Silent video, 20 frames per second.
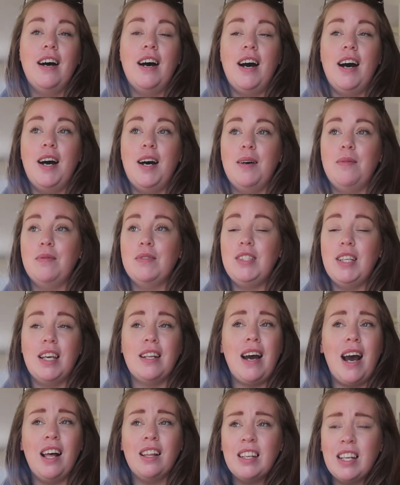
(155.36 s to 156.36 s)
um,
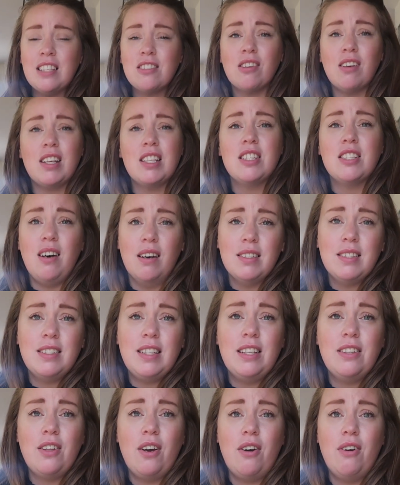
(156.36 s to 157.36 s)
did. Holidays are
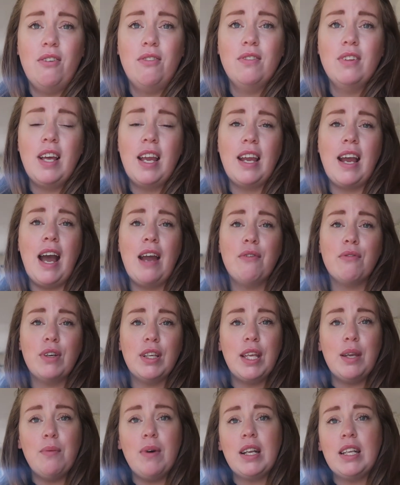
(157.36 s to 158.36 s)
exhausting though. Like I
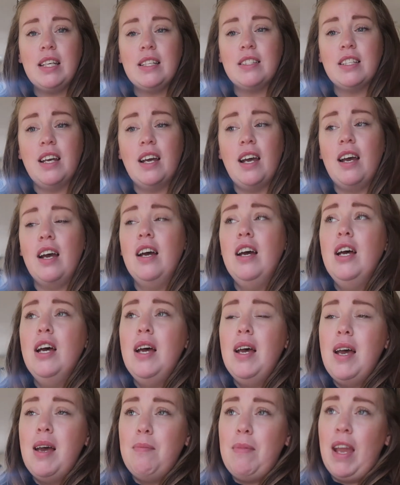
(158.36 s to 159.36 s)
really wanted to
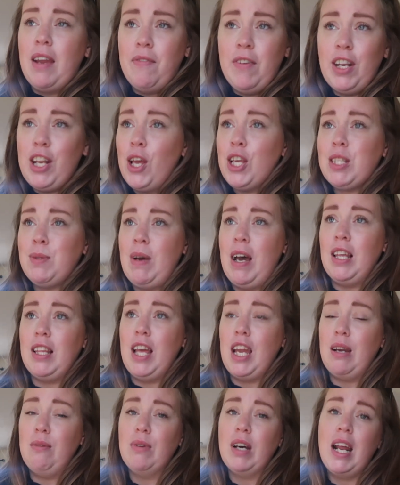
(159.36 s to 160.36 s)
make videos about
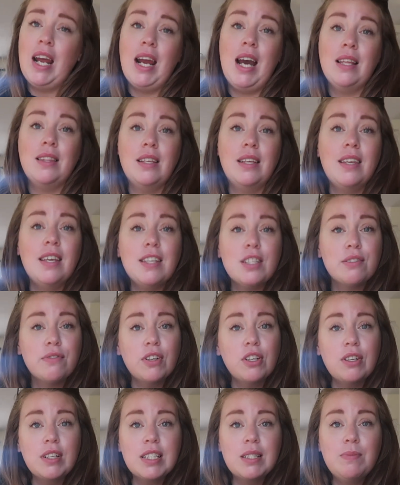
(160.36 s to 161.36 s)
like what I got the kids
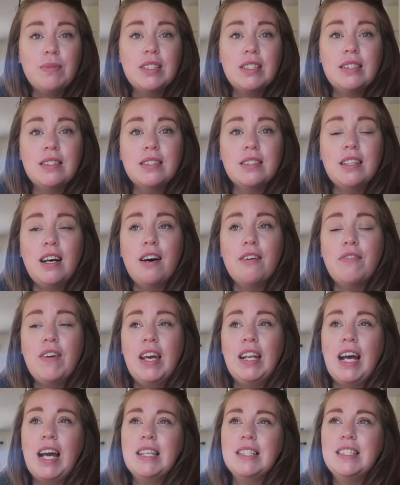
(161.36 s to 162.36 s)
for Christmas and stuff.
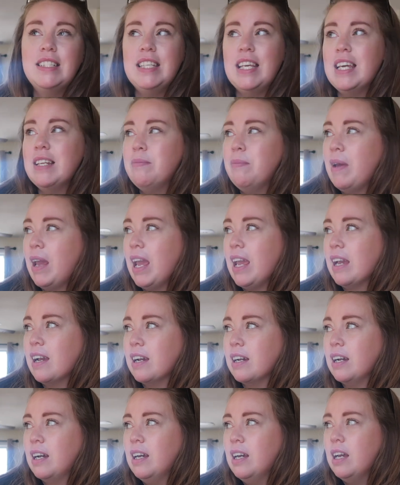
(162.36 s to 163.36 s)
And I did make,
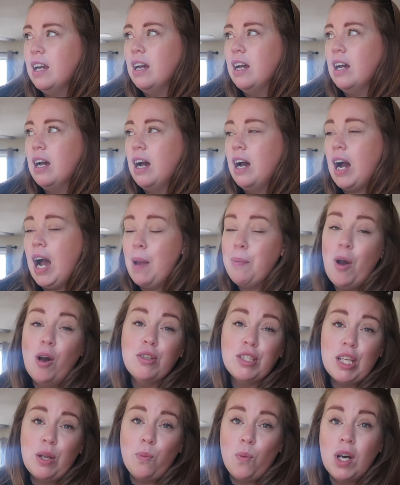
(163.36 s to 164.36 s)
I
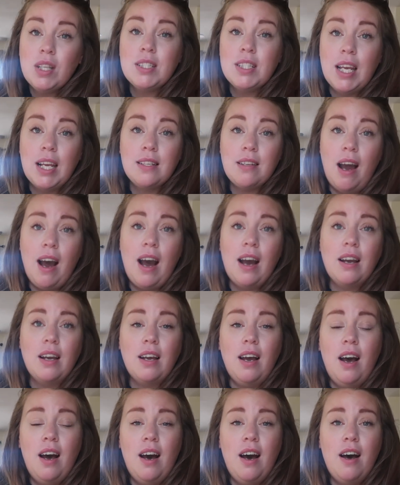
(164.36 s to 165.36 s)
posted one TikTok
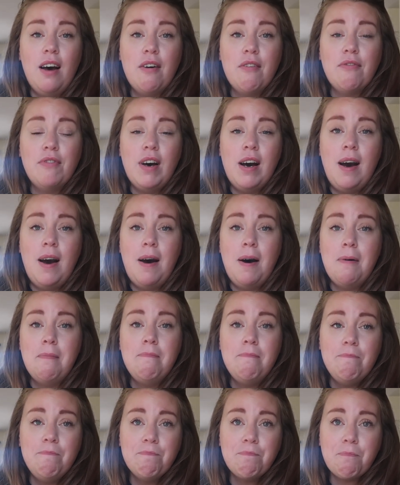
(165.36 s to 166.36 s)
of
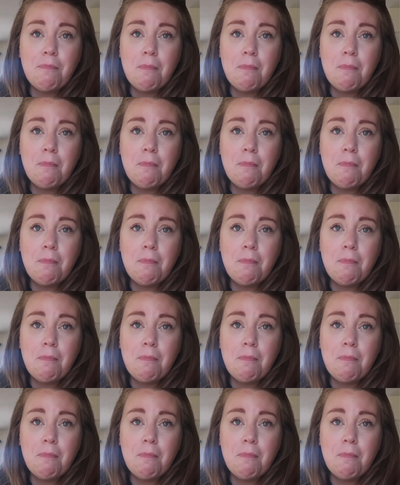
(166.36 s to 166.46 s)
um,